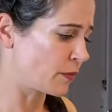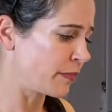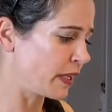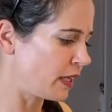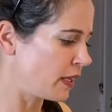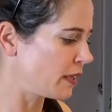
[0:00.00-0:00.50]

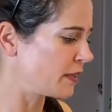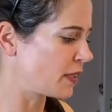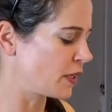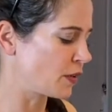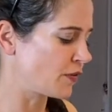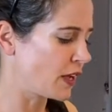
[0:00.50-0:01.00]
beans
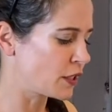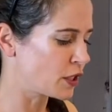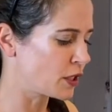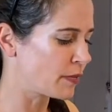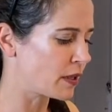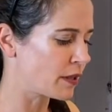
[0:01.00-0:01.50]
and your
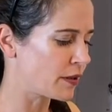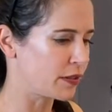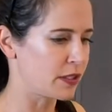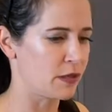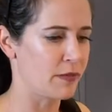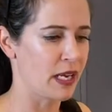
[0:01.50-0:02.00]

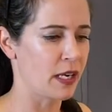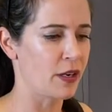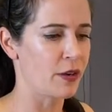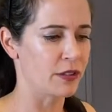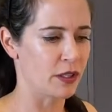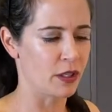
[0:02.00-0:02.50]
vegetables,
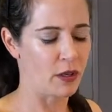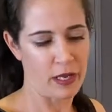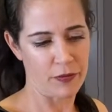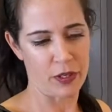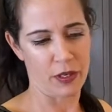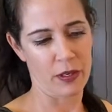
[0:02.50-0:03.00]
tomatoes, and you'll
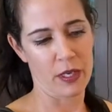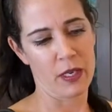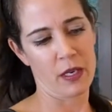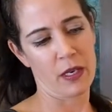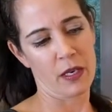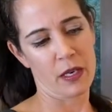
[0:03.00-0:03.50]
have your
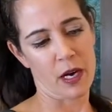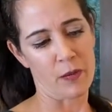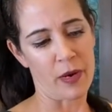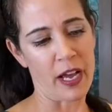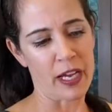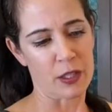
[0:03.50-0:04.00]

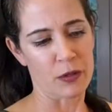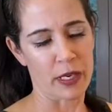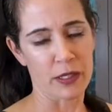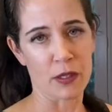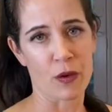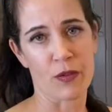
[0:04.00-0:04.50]

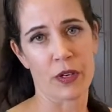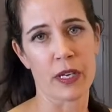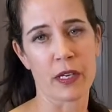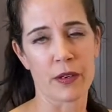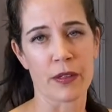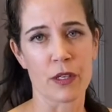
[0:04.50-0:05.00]
carbohydrates over here,
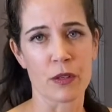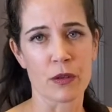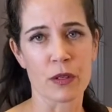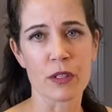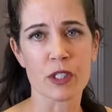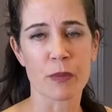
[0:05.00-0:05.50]
the
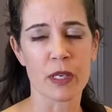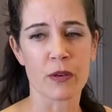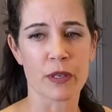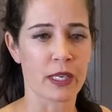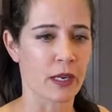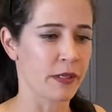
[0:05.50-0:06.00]
noodles, but you
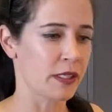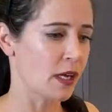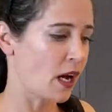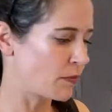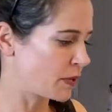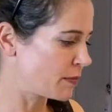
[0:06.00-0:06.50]
can always
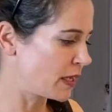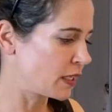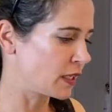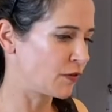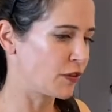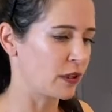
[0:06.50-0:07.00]
complement
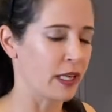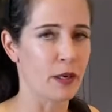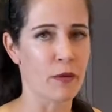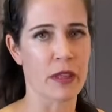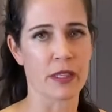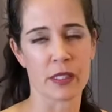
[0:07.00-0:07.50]
it if you'd like
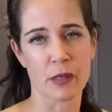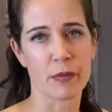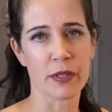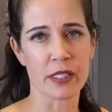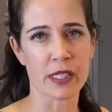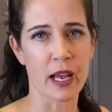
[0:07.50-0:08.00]
with a
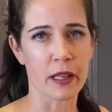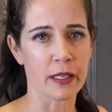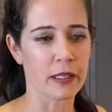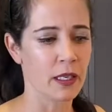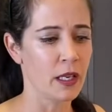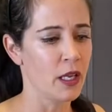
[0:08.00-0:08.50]
simple
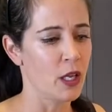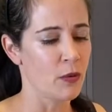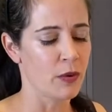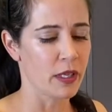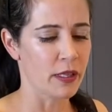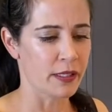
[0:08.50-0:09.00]
salad.
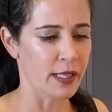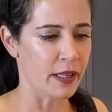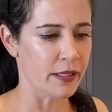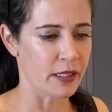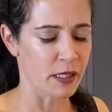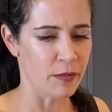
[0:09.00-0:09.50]
One of the
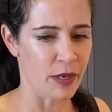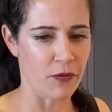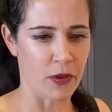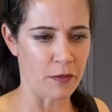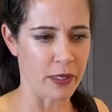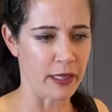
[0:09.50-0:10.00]
salads that my
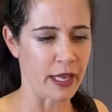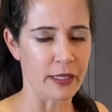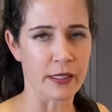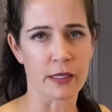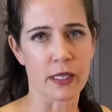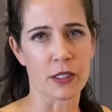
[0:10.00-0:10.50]
family
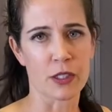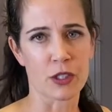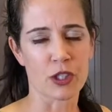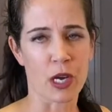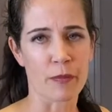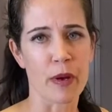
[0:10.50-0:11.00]
likes is I just
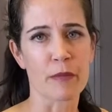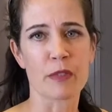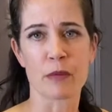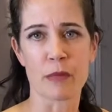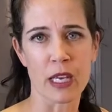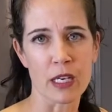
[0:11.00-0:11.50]
chop up
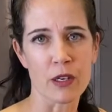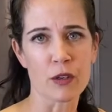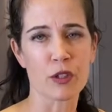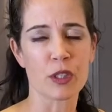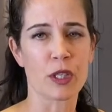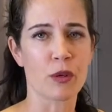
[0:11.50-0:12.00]

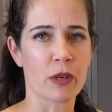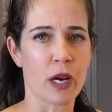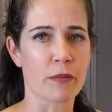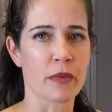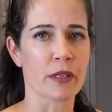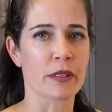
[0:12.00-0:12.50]
tomatoes,
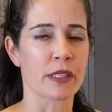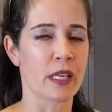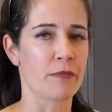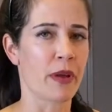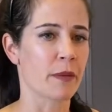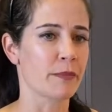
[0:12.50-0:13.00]
cucumbers,
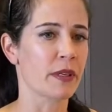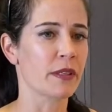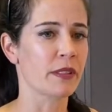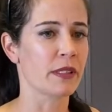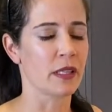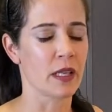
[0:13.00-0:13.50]
and
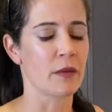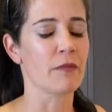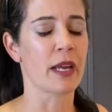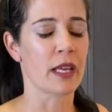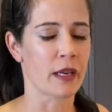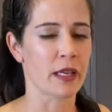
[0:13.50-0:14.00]
peppers, and then
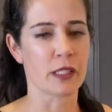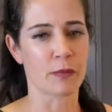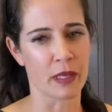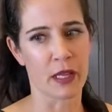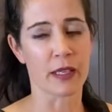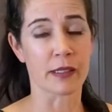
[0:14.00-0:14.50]
my
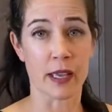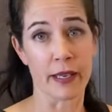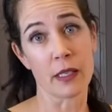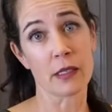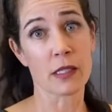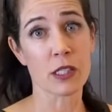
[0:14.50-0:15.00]
husband likes
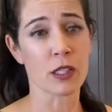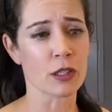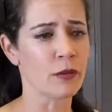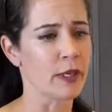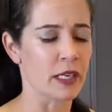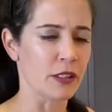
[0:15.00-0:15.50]
onions
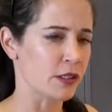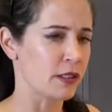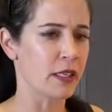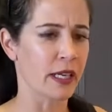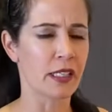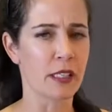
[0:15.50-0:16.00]
too, and I just
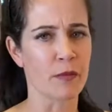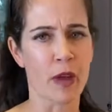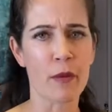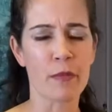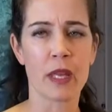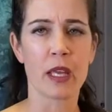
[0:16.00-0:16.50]
dice them
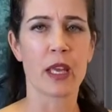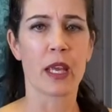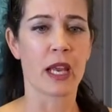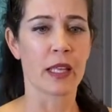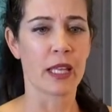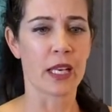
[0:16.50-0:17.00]
up.
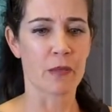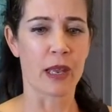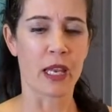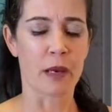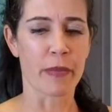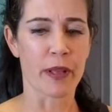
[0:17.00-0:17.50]
And then I
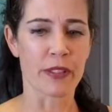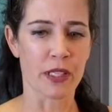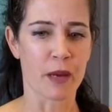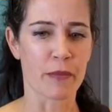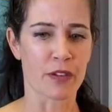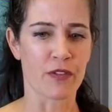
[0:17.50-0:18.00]
make a
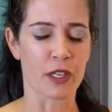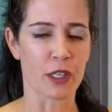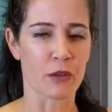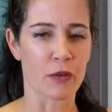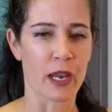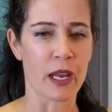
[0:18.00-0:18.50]
balsamic
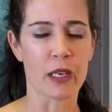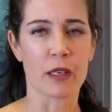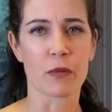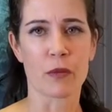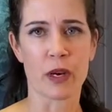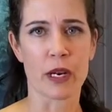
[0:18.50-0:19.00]
vinaigrette
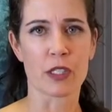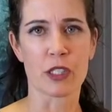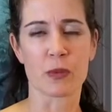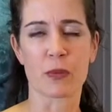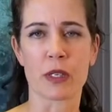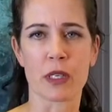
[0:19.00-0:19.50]
where I
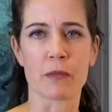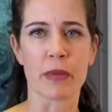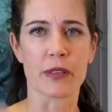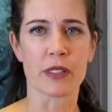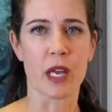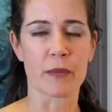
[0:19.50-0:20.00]
just put in
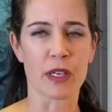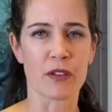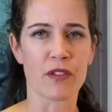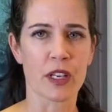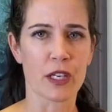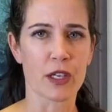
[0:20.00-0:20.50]
balsamic
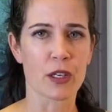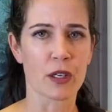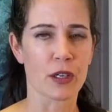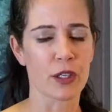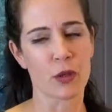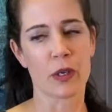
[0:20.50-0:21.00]

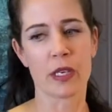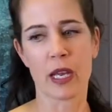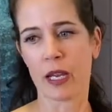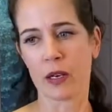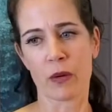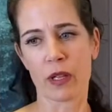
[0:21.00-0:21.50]
vinegar. You can
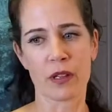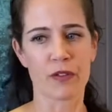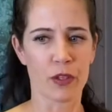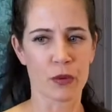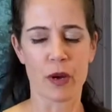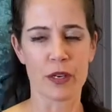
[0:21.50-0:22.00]
add oil if
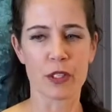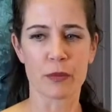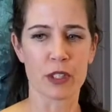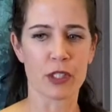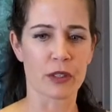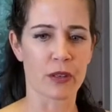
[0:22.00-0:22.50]
you want to,
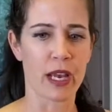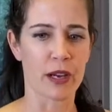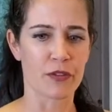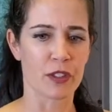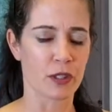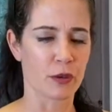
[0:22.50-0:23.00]
but you don't
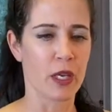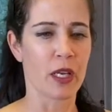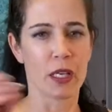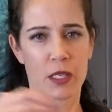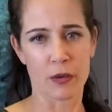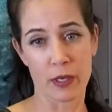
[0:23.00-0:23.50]
have to.
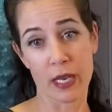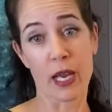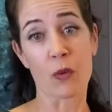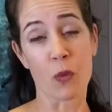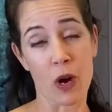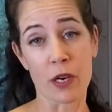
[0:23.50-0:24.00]
You can
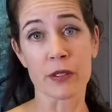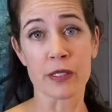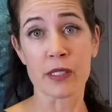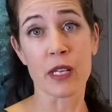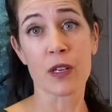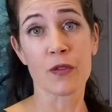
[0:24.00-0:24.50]
add water
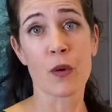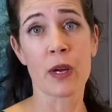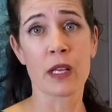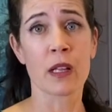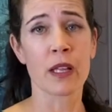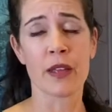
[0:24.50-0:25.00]
instead of
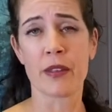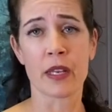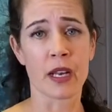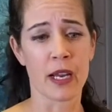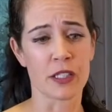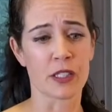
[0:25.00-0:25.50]
oil. And then
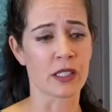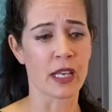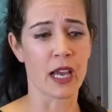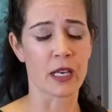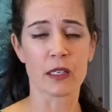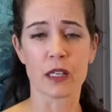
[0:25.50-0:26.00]
I just
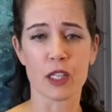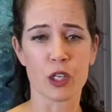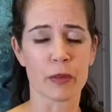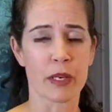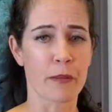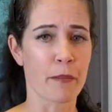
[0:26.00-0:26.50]
add a little
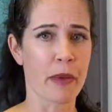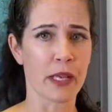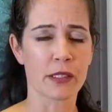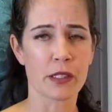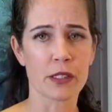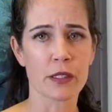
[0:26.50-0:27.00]
bit of
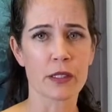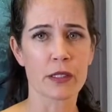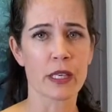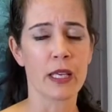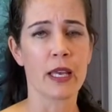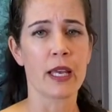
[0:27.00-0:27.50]

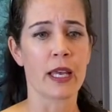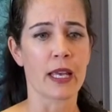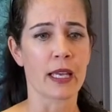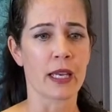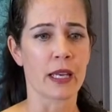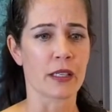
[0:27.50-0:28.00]
mustard
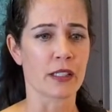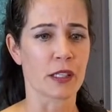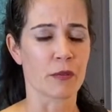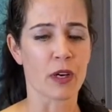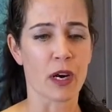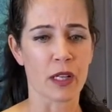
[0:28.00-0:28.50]
and
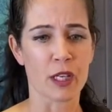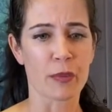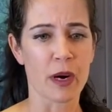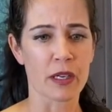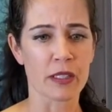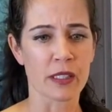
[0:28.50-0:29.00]
some garlic
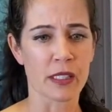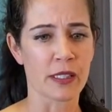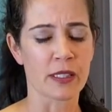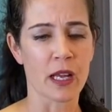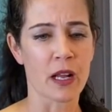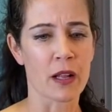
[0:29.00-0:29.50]
parsley
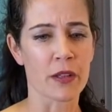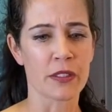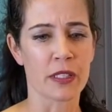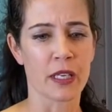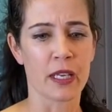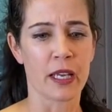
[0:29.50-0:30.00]

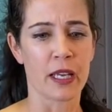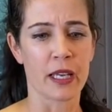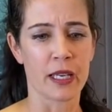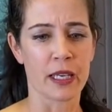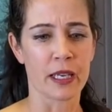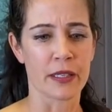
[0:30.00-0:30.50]
salt
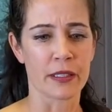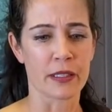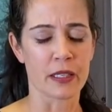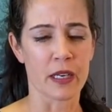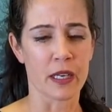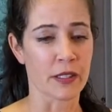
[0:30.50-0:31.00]
and
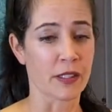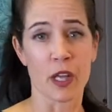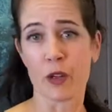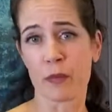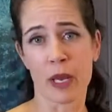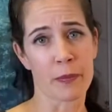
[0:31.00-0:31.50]
salt
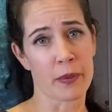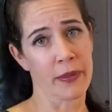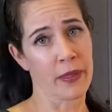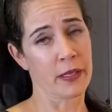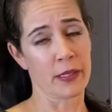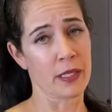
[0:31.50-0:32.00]
and pepper, and that's